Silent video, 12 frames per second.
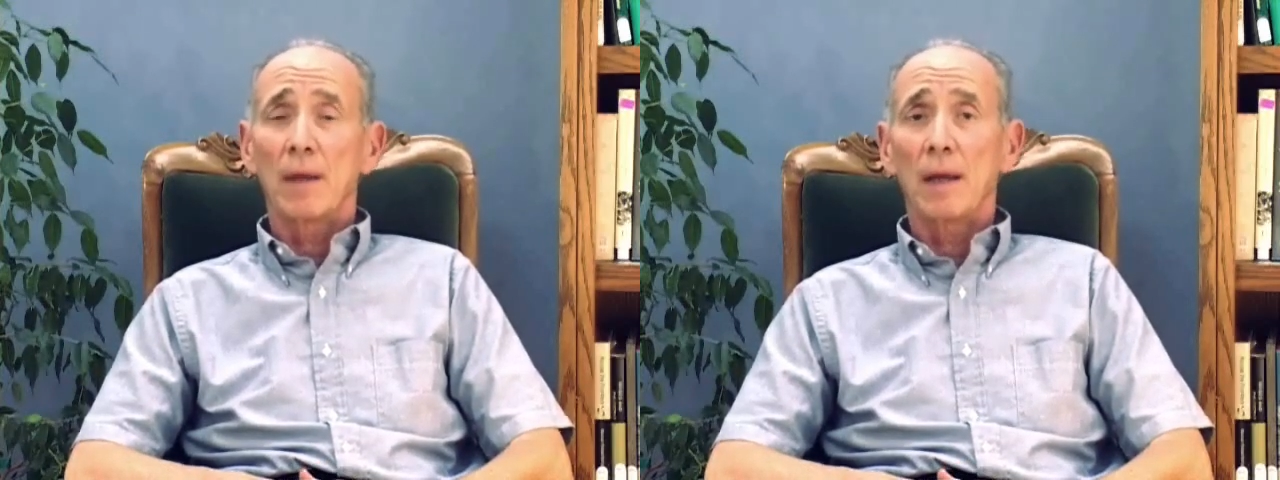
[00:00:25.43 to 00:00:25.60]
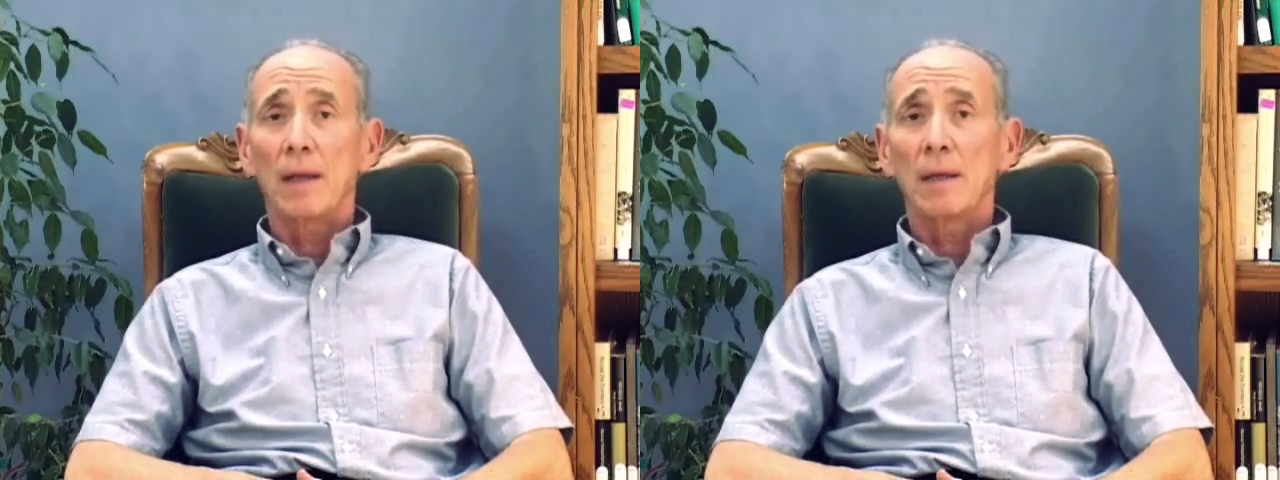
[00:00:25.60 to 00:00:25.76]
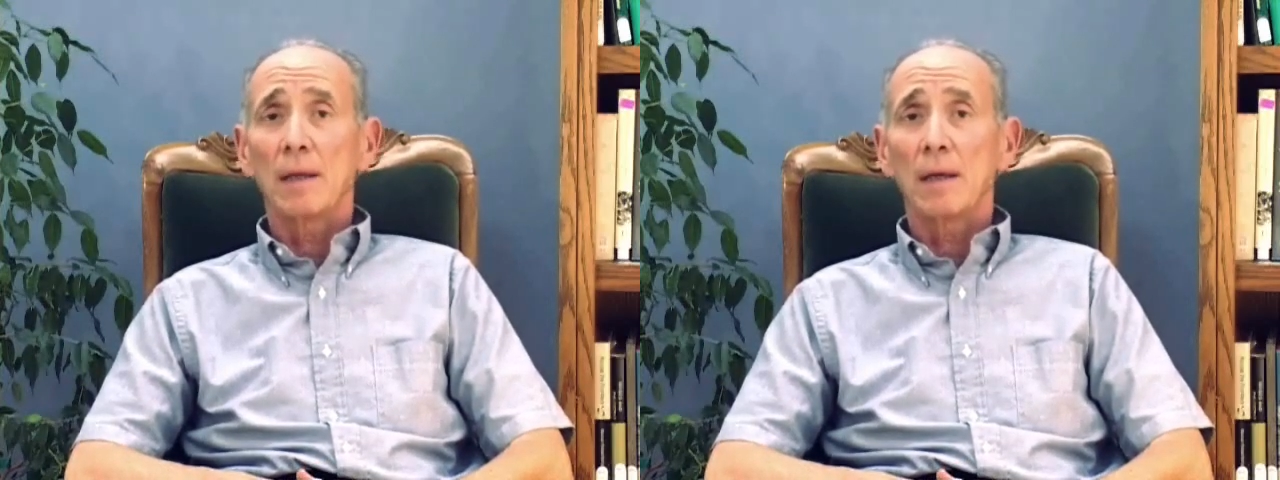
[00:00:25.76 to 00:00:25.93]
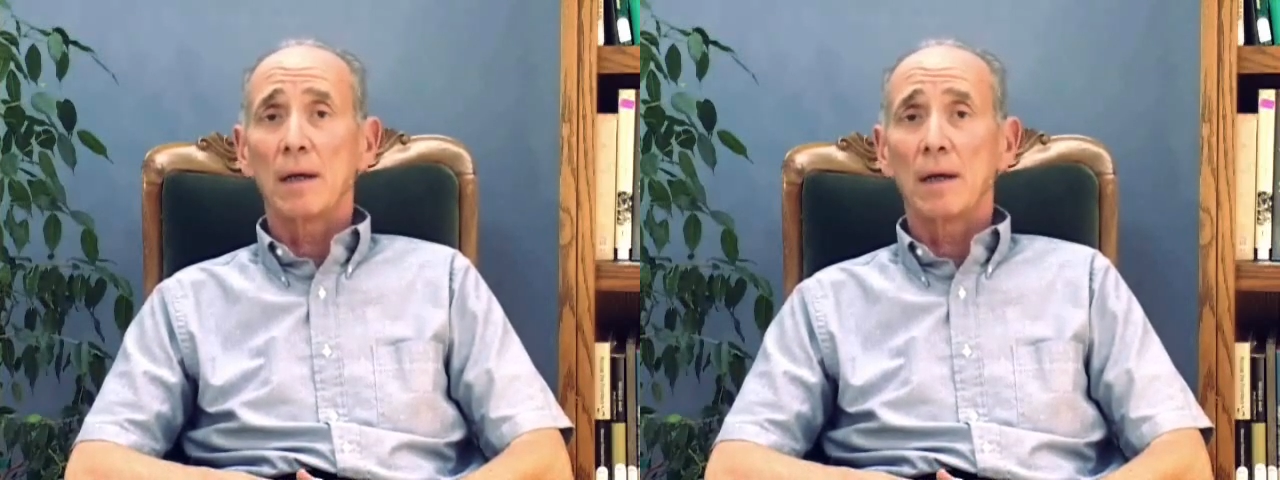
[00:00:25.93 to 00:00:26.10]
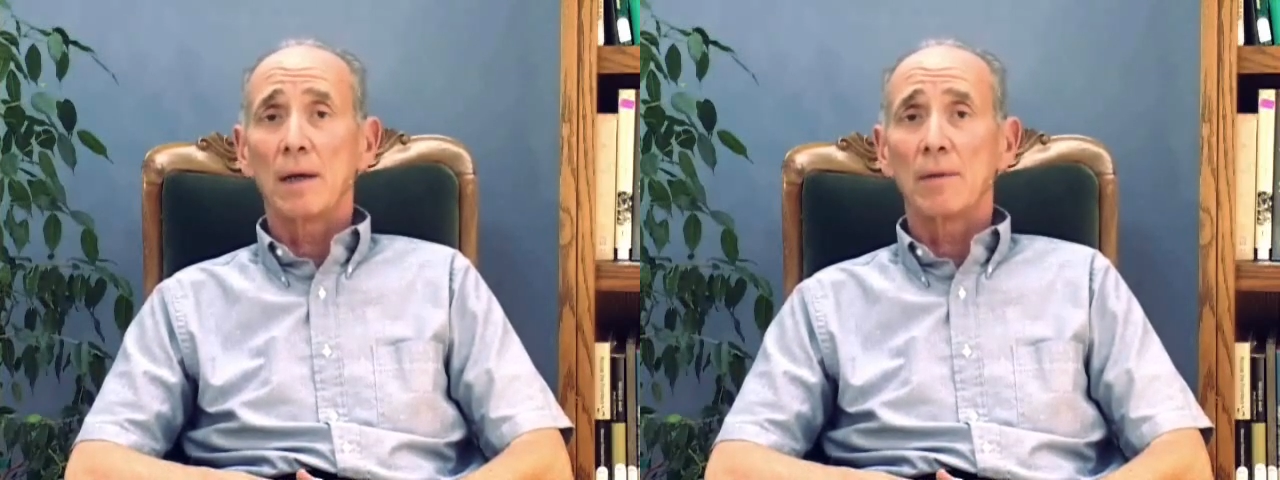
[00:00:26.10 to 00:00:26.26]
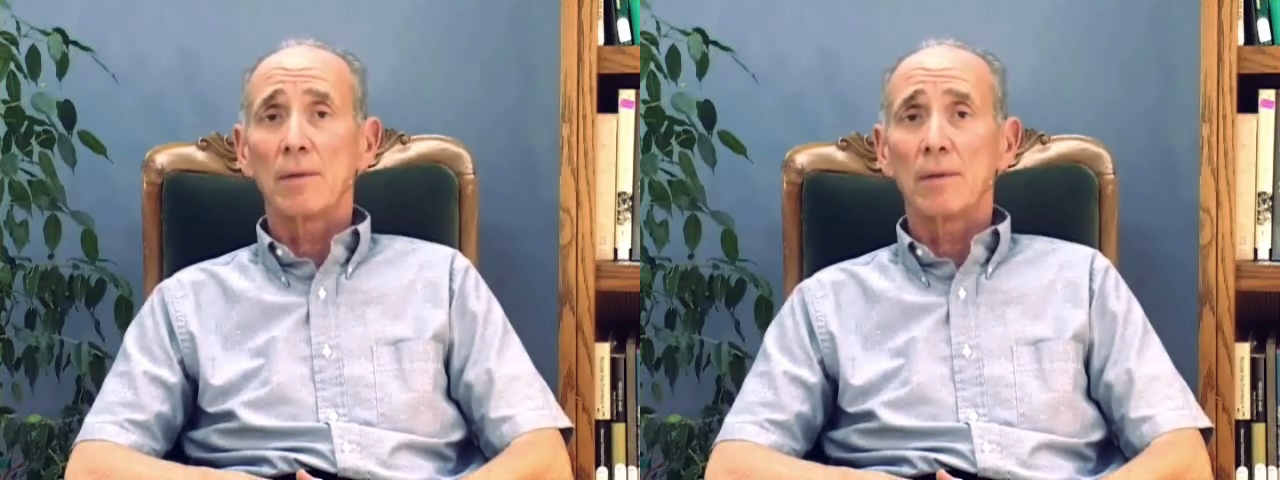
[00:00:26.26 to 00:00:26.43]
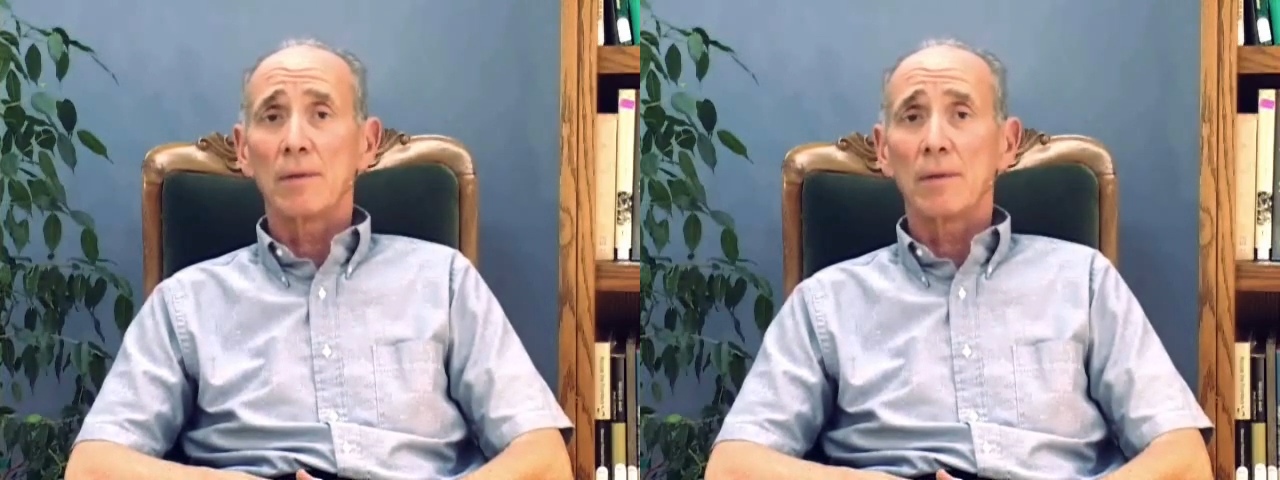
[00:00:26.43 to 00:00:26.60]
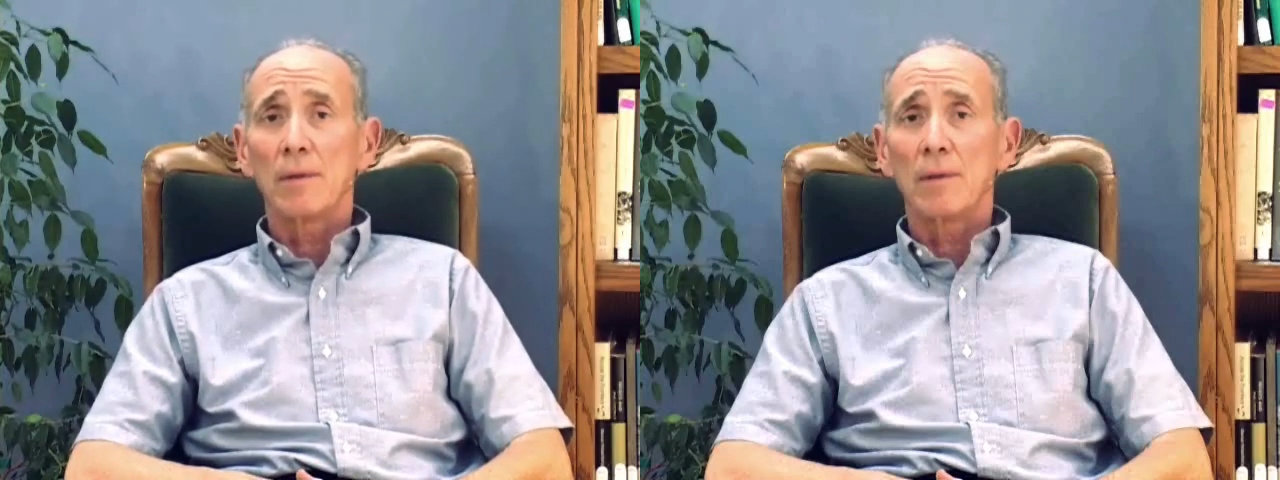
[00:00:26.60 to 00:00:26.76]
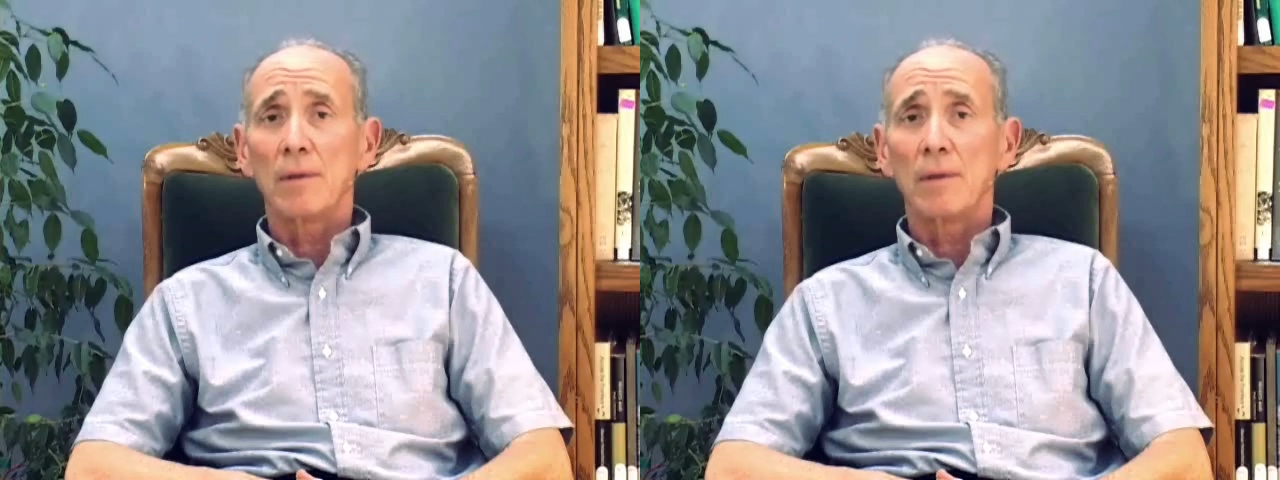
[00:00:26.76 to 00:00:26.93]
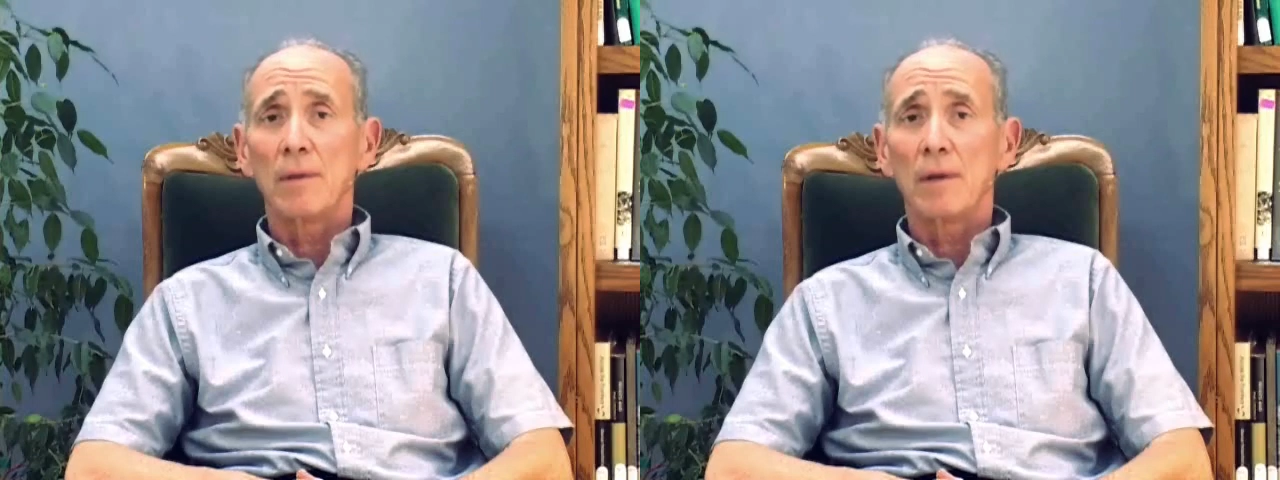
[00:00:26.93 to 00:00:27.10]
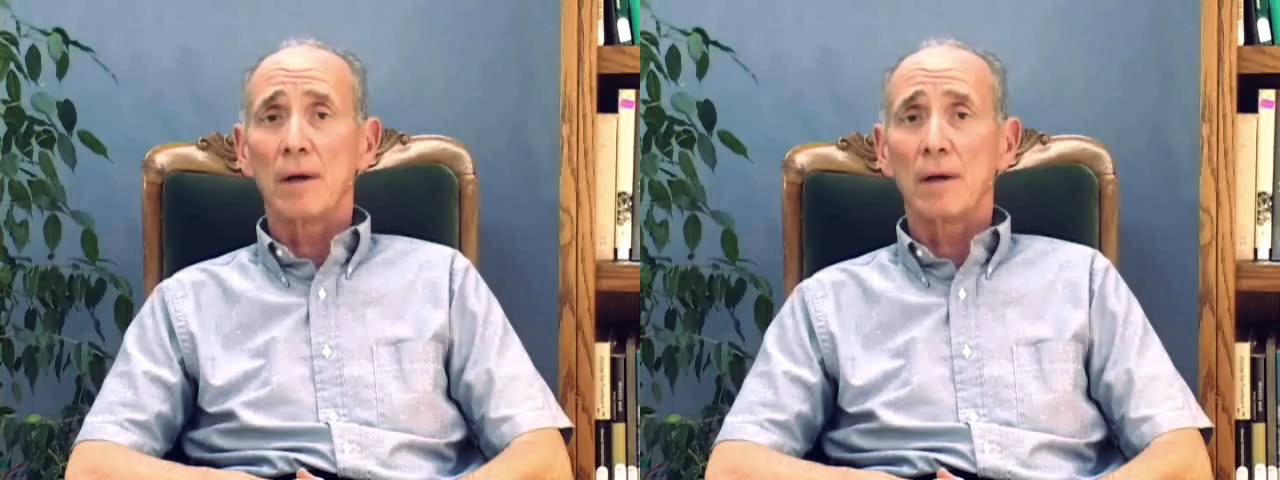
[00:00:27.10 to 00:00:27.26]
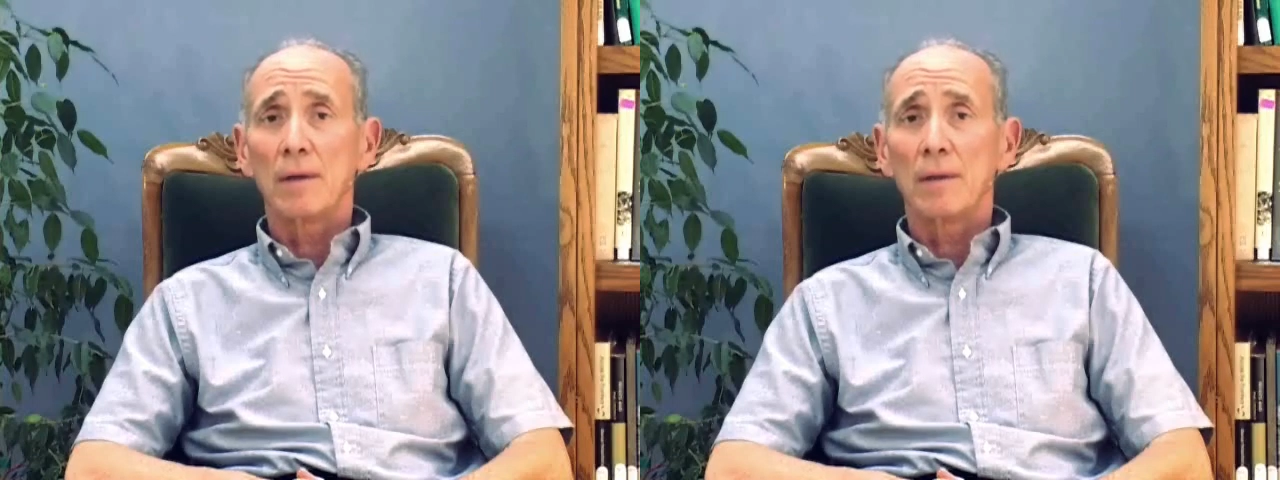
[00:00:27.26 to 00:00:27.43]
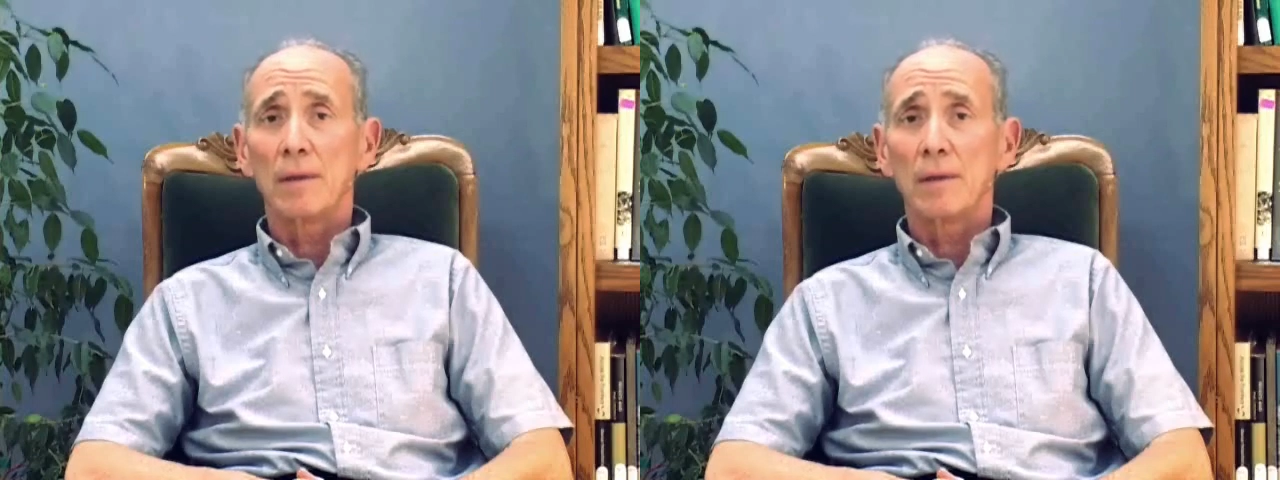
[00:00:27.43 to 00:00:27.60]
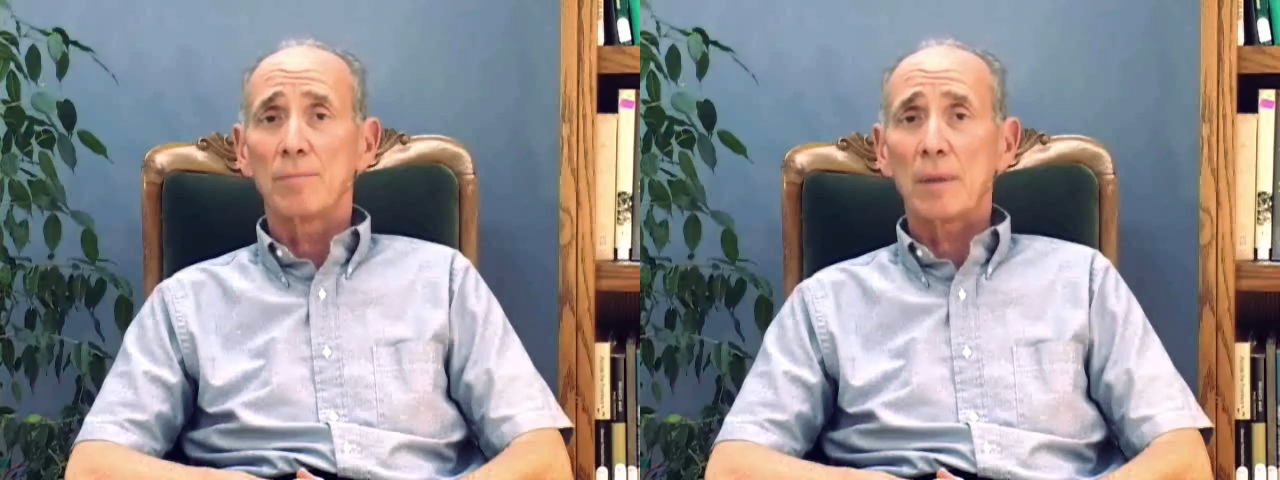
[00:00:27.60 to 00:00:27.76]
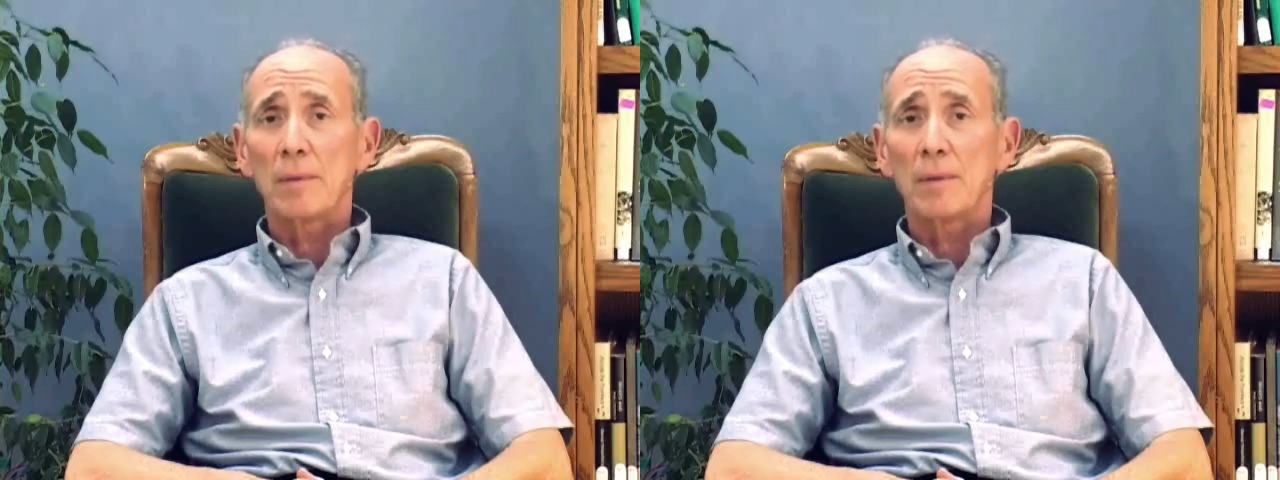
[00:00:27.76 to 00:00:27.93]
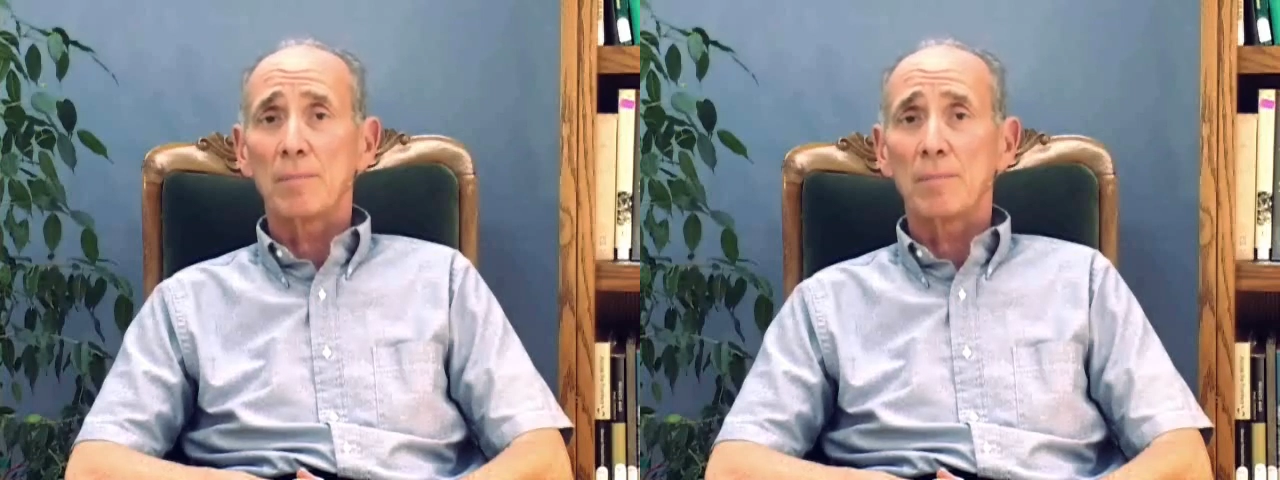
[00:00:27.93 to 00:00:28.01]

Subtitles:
And probably